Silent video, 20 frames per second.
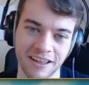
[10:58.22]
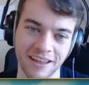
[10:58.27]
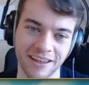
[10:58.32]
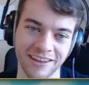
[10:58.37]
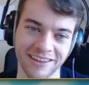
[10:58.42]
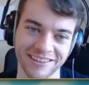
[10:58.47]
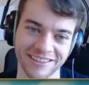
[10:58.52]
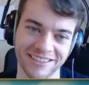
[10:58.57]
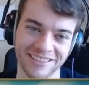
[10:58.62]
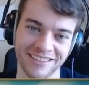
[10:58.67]
are
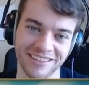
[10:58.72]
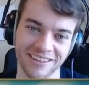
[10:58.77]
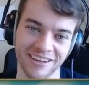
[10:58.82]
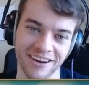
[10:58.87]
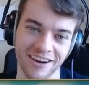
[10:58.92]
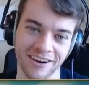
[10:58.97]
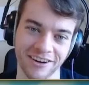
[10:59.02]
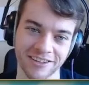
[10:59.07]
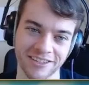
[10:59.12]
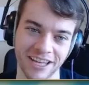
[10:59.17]
you
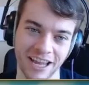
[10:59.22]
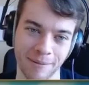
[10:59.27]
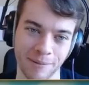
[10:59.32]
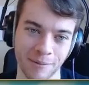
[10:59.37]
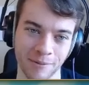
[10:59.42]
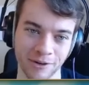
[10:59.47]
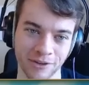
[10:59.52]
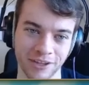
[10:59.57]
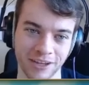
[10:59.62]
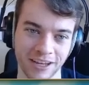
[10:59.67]
going to say happy
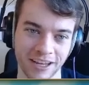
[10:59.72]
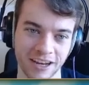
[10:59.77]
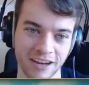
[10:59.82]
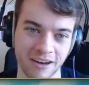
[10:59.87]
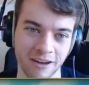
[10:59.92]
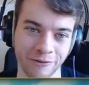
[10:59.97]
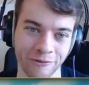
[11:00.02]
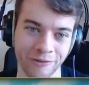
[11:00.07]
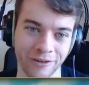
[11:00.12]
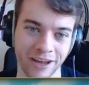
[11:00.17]
birthday again?
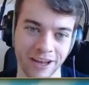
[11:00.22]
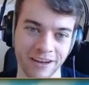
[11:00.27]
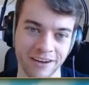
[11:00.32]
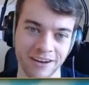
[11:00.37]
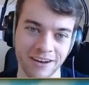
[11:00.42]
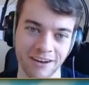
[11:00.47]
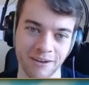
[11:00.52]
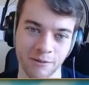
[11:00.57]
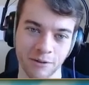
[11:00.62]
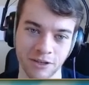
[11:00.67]
No, fine.
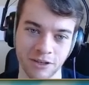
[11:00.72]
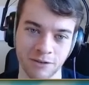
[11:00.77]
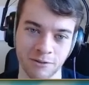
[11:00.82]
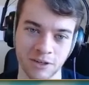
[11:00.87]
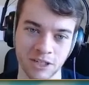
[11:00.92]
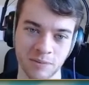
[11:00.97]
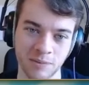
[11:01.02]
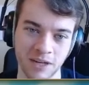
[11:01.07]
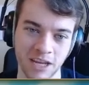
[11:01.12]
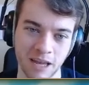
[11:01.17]
Well, you
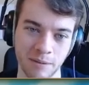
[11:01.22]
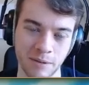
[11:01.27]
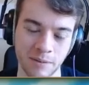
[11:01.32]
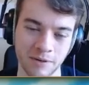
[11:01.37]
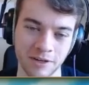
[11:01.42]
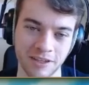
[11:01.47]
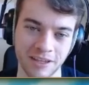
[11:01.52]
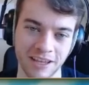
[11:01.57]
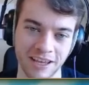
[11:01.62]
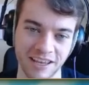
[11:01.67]
wish me happy
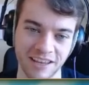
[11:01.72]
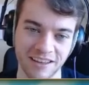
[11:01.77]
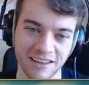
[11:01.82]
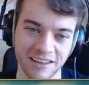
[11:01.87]
birthday?